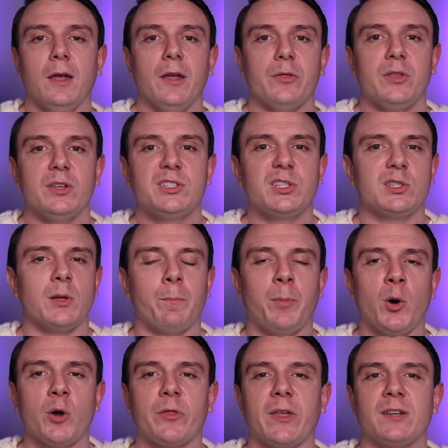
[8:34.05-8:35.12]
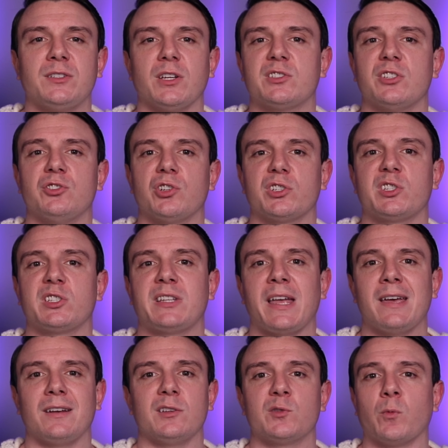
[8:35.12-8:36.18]
This is a book that doesn't just
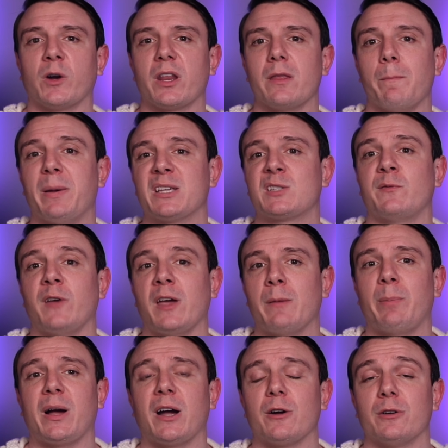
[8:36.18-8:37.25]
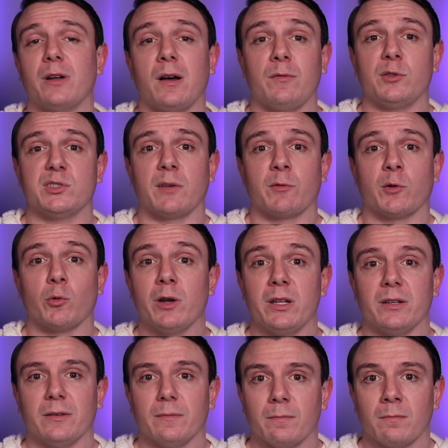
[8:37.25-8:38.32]
stand as one of the best vampire novels ever written.